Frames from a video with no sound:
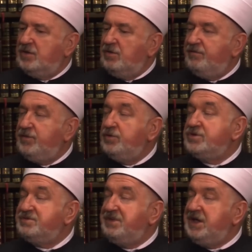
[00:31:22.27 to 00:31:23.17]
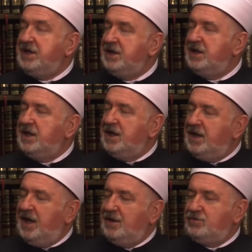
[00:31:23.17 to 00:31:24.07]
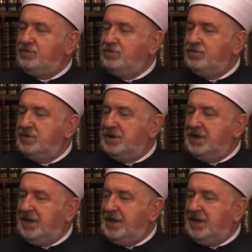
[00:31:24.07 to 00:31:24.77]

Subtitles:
confuse me and to